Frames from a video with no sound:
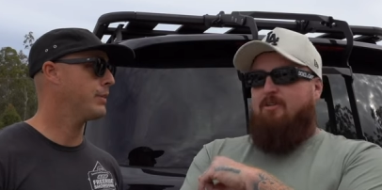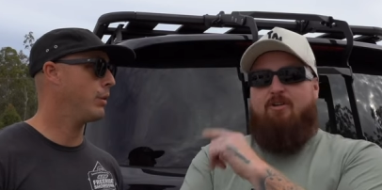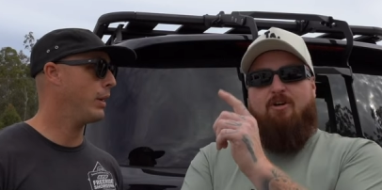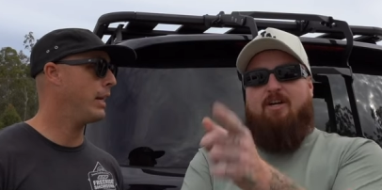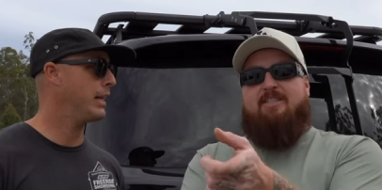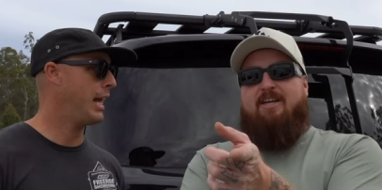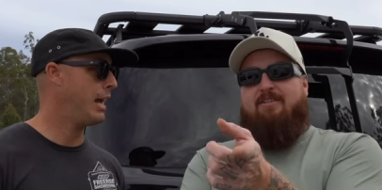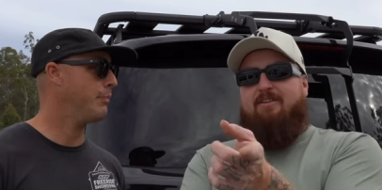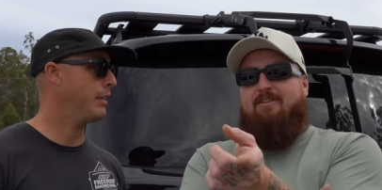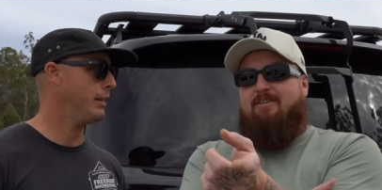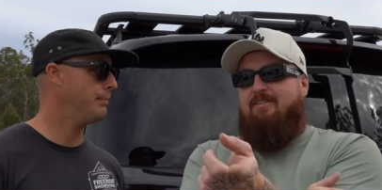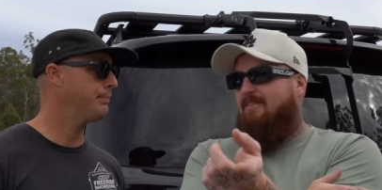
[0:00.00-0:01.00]
Speaker 1: so you guys get
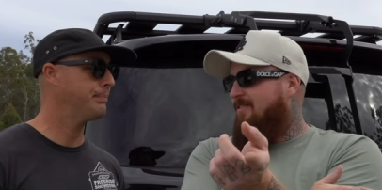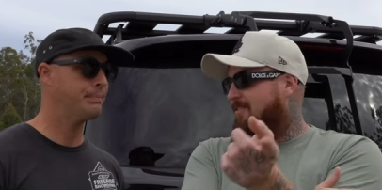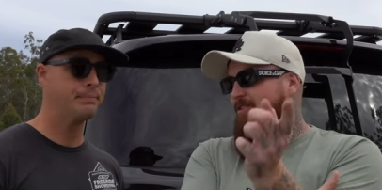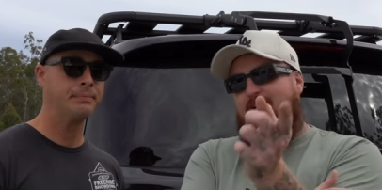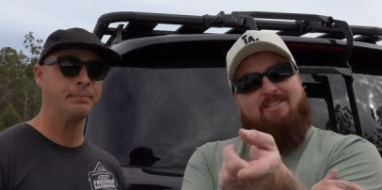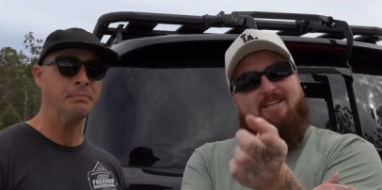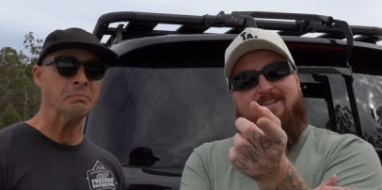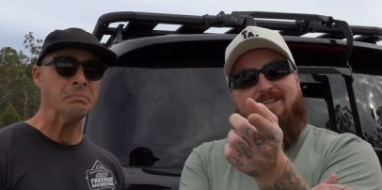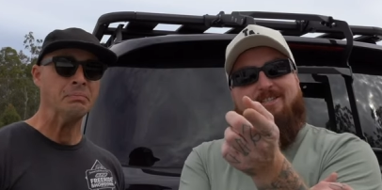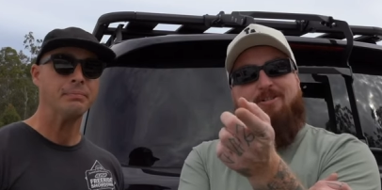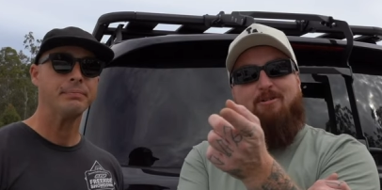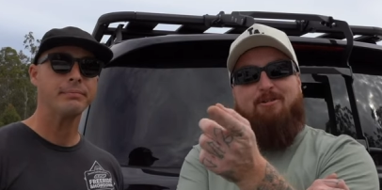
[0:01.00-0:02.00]
the
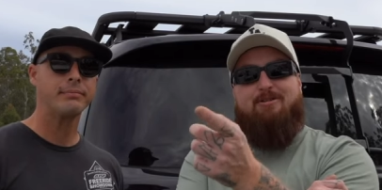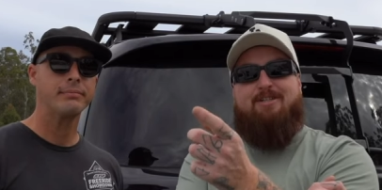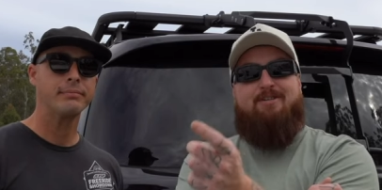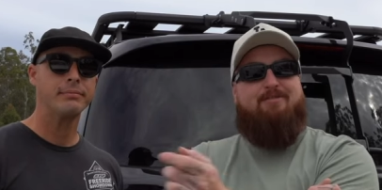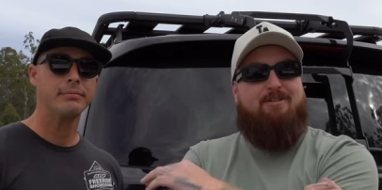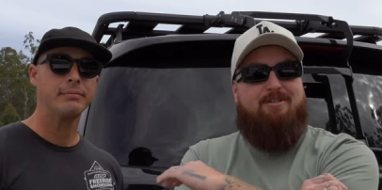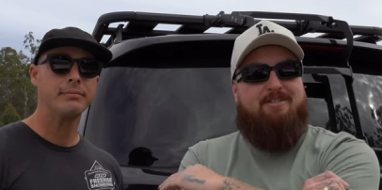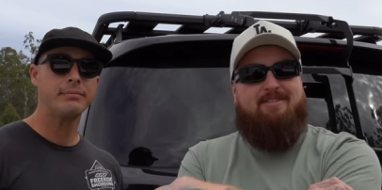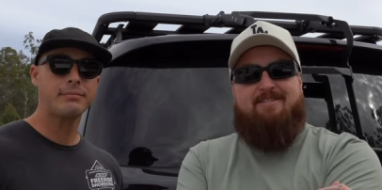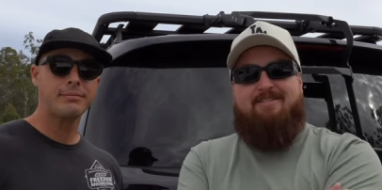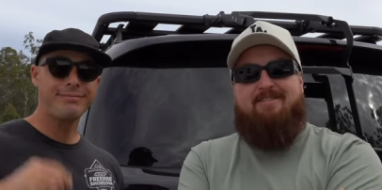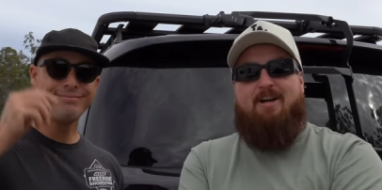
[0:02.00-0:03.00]
exclusive because
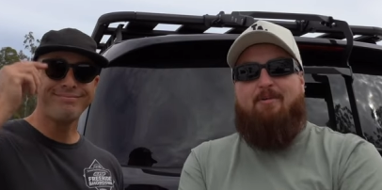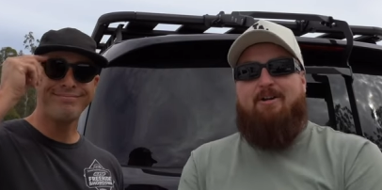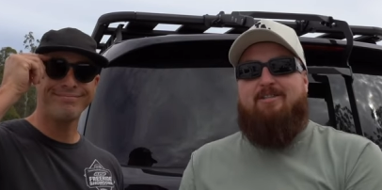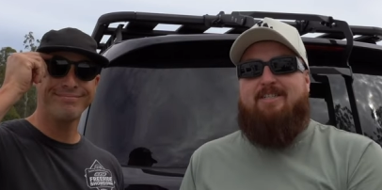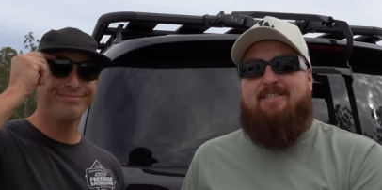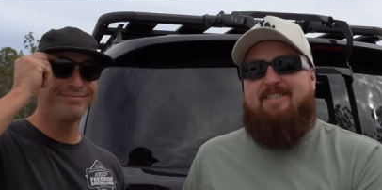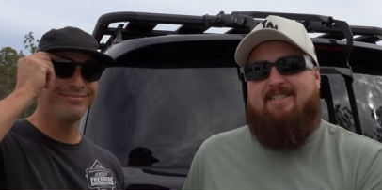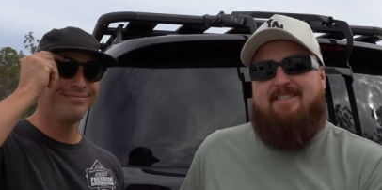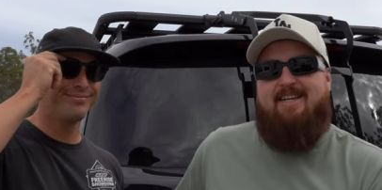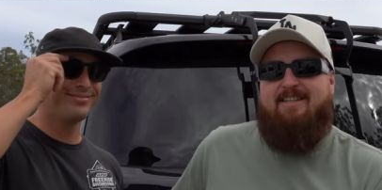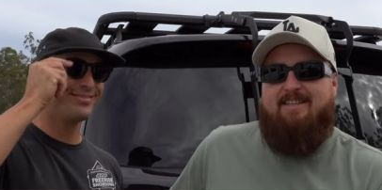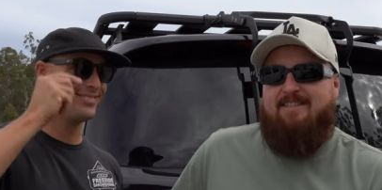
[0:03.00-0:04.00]
no one else gets to
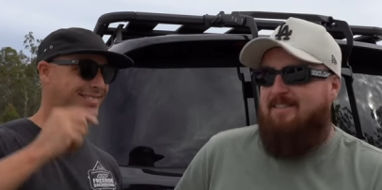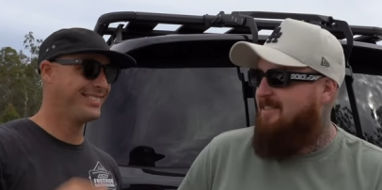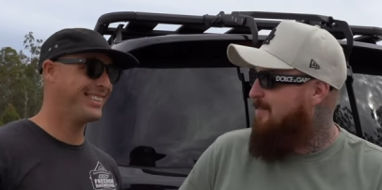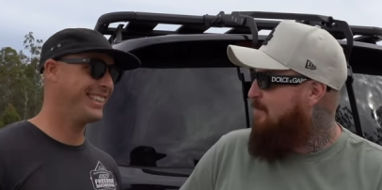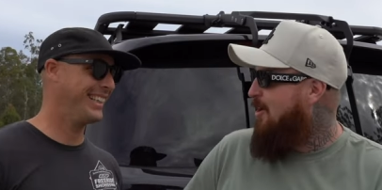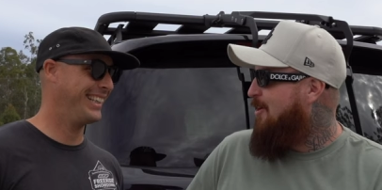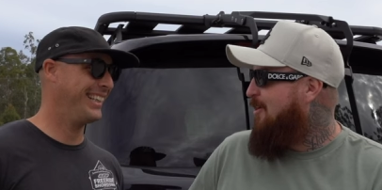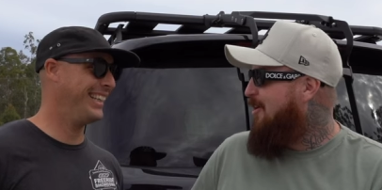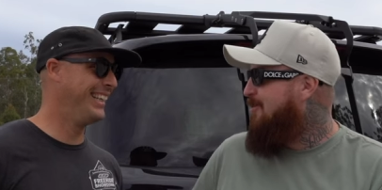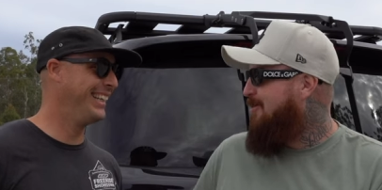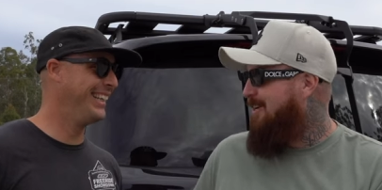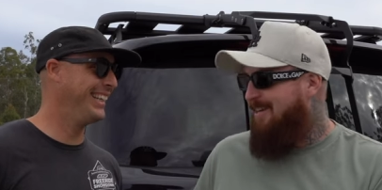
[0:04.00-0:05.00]
see this. It's invite
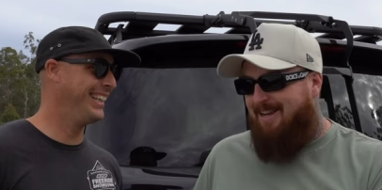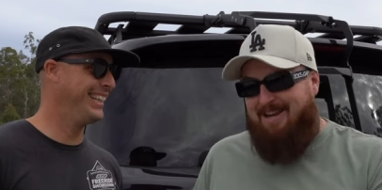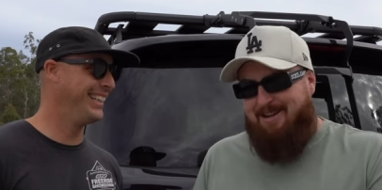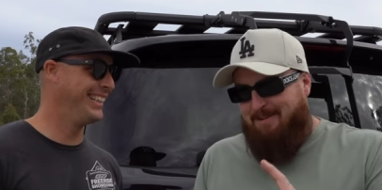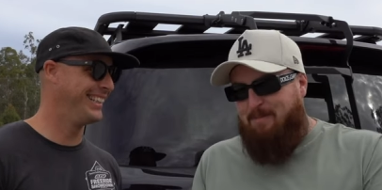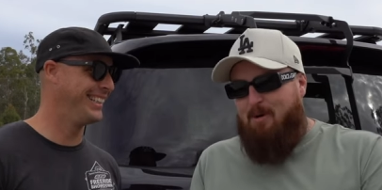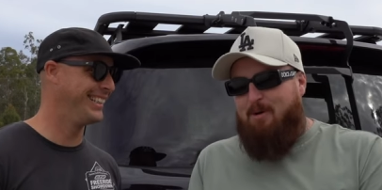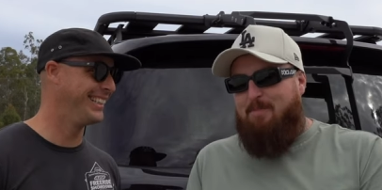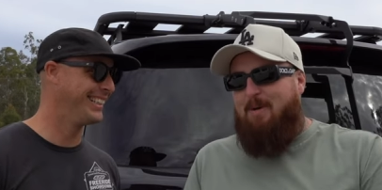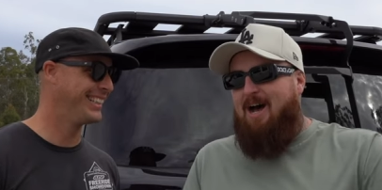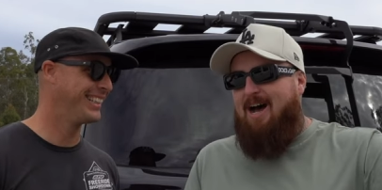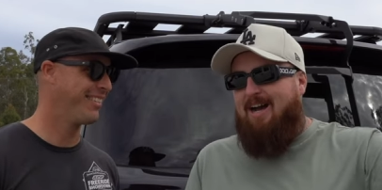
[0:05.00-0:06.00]
only. Morgan
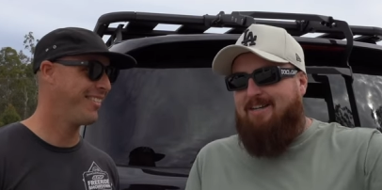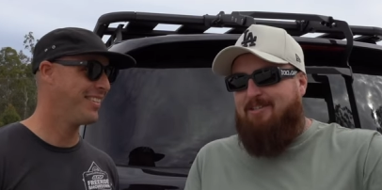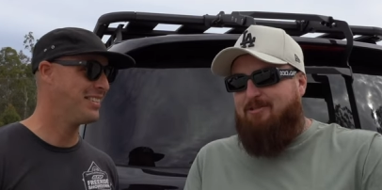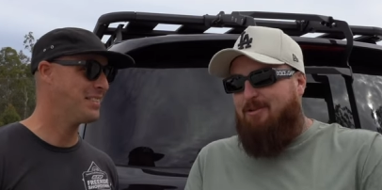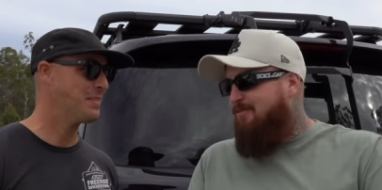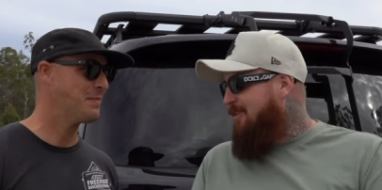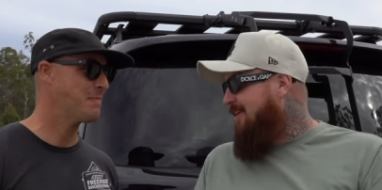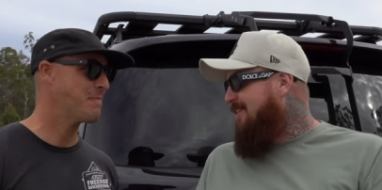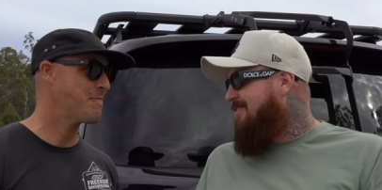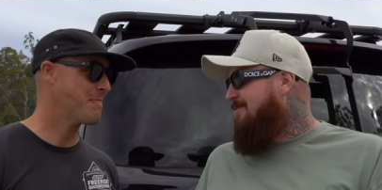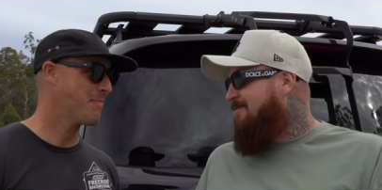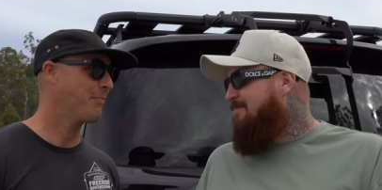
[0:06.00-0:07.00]
Park drifting,
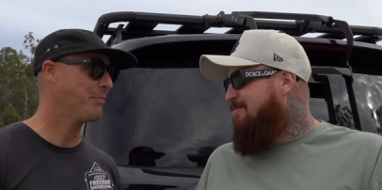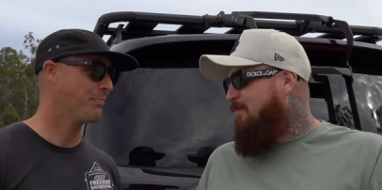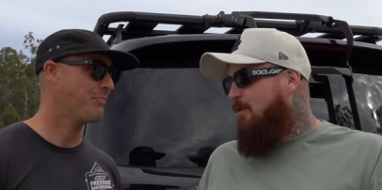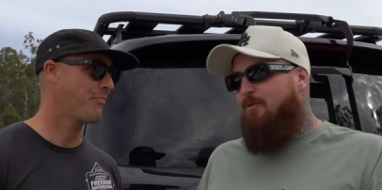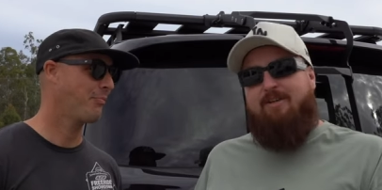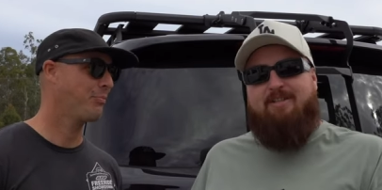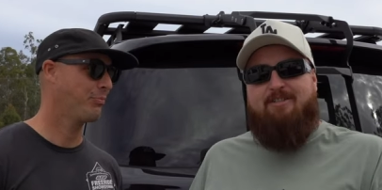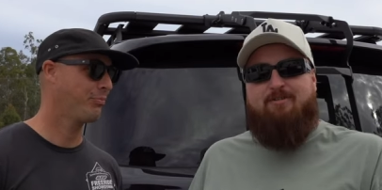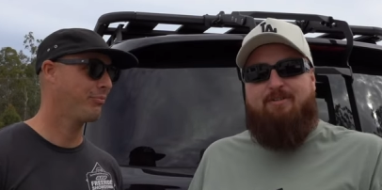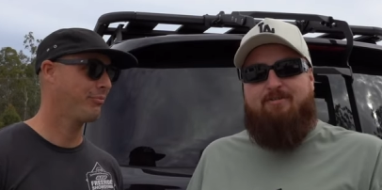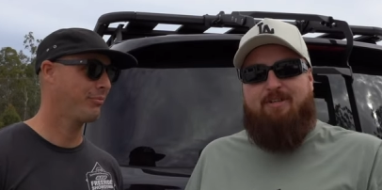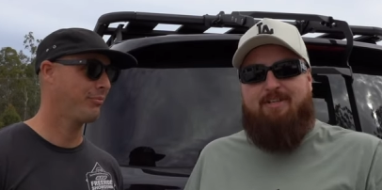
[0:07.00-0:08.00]
proving that
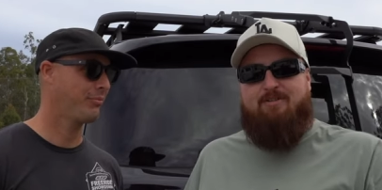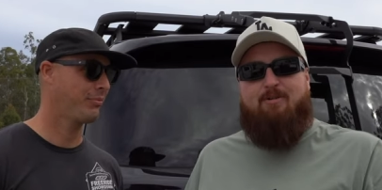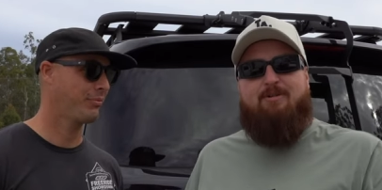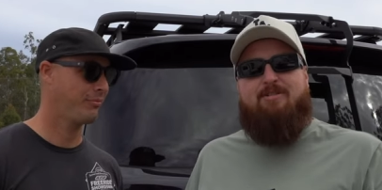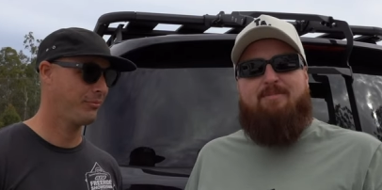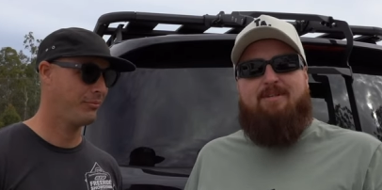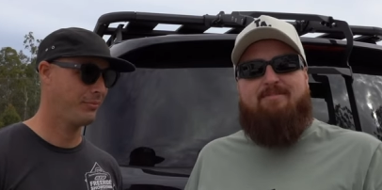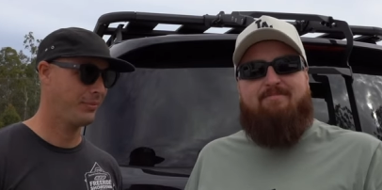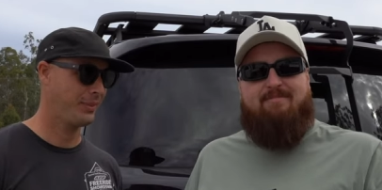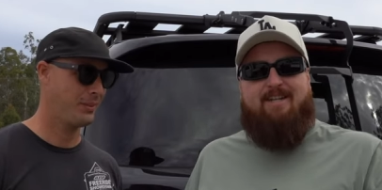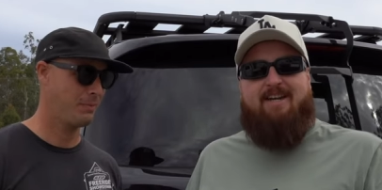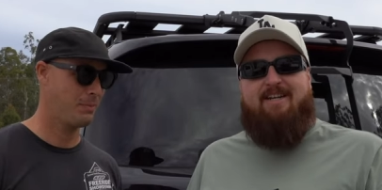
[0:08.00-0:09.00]
drifting is awesome and
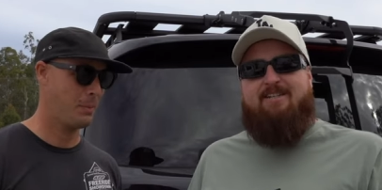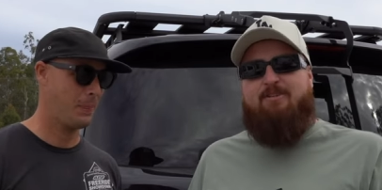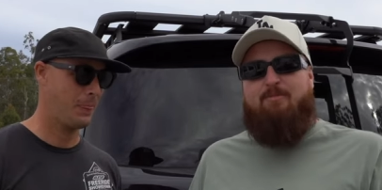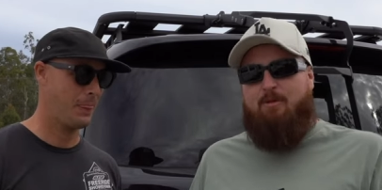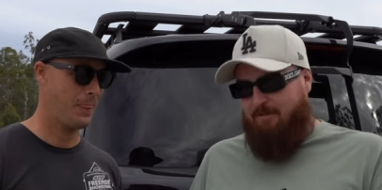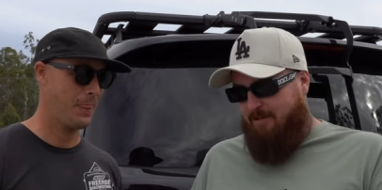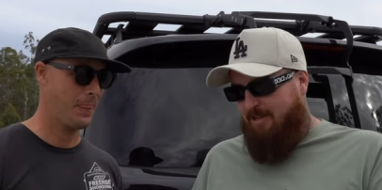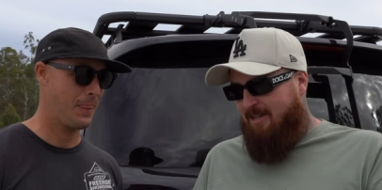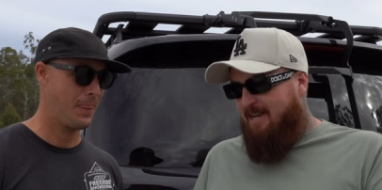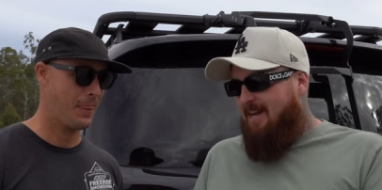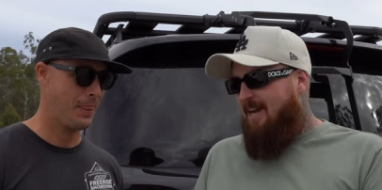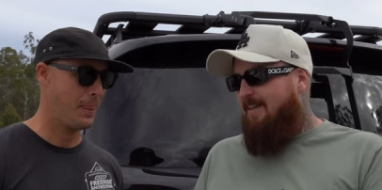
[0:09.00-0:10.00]
they need to do more of it,
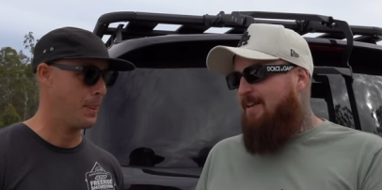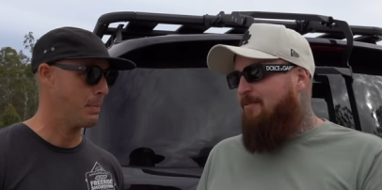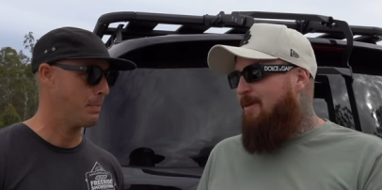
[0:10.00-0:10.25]
and then